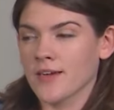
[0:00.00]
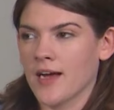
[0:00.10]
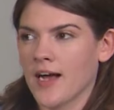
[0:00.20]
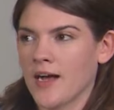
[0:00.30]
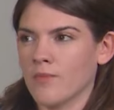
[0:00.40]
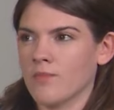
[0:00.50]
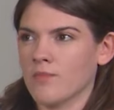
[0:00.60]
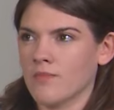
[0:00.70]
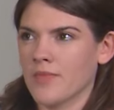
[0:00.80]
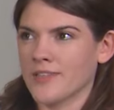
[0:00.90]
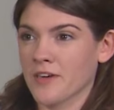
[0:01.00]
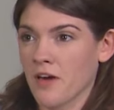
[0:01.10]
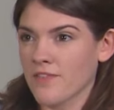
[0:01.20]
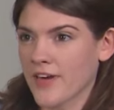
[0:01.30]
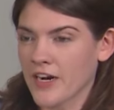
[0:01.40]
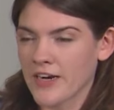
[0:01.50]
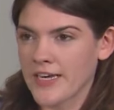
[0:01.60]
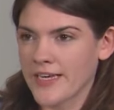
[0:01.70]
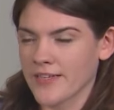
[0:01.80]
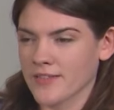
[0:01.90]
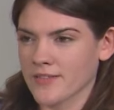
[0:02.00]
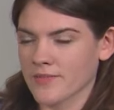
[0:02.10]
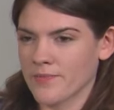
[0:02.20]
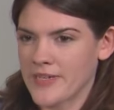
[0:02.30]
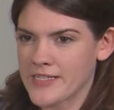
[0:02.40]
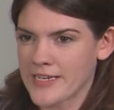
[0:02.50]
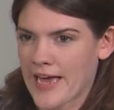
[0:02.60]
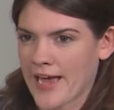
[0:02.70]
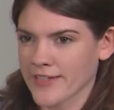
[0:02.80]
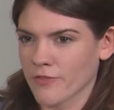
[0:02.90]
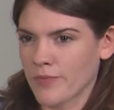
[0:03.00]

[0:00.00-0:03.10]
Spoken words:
And they're all very busy, active